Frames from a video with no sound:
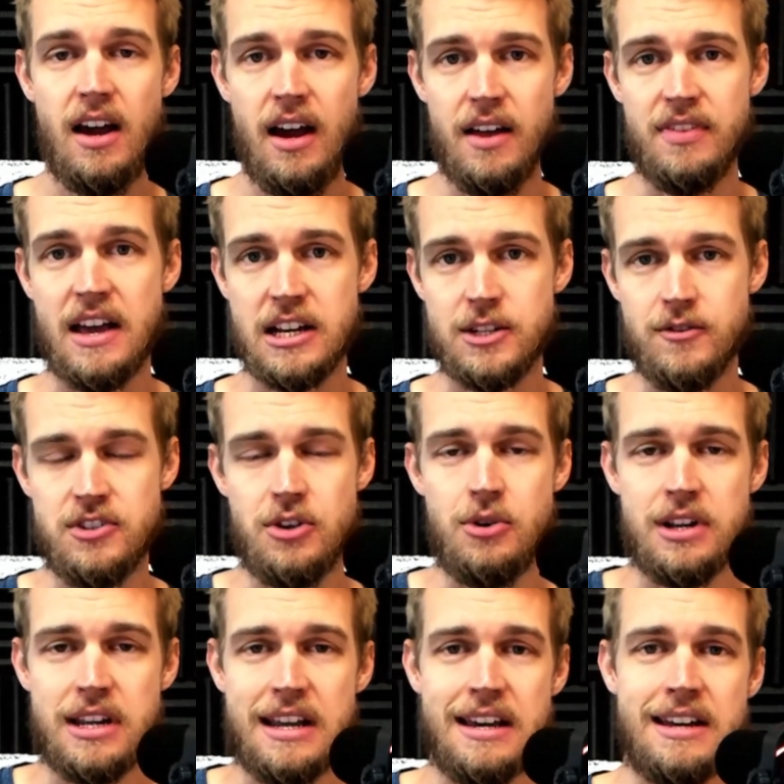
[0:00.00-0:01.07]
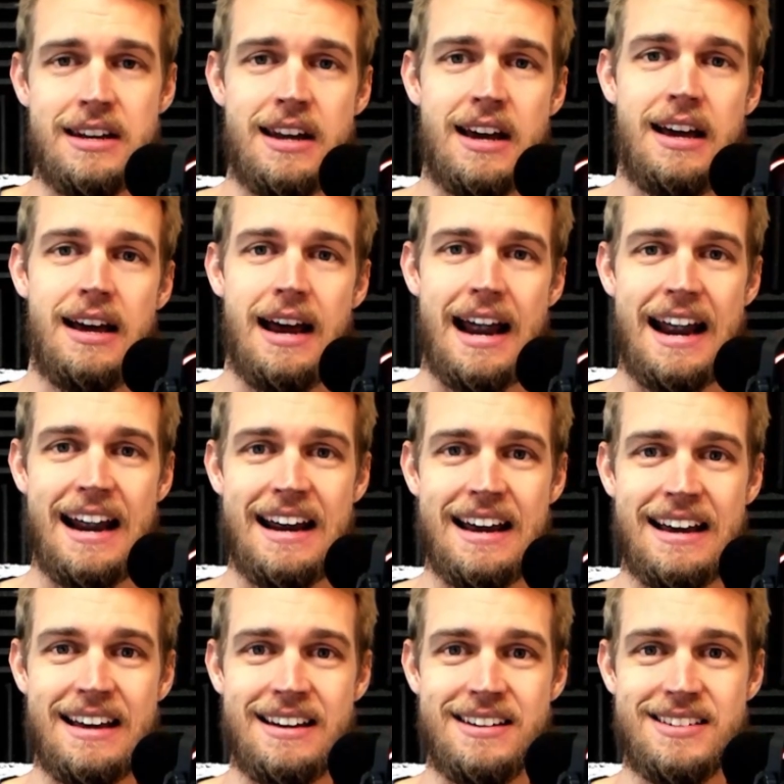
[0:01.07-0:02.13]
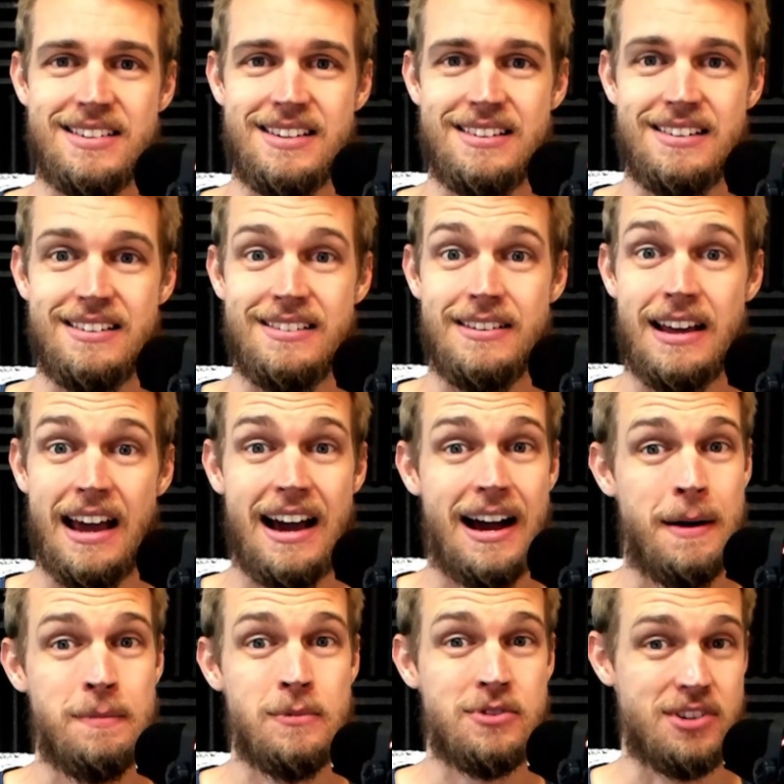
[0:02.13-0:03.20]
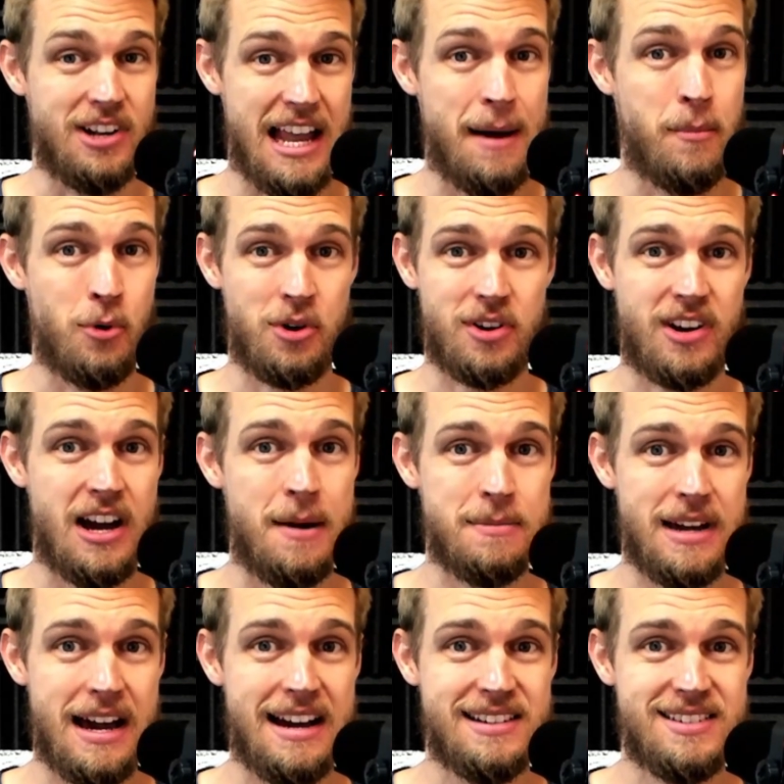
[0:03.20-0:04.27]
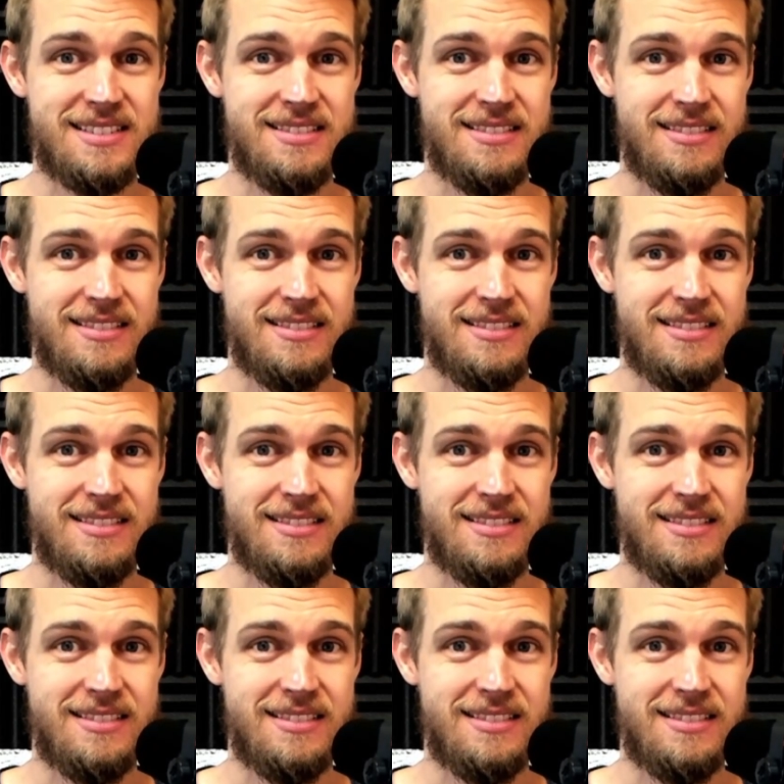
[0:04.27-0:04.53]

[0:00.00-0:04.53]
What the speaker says: Thanks for tuning in, and yeah, there's a lot more to come, guys.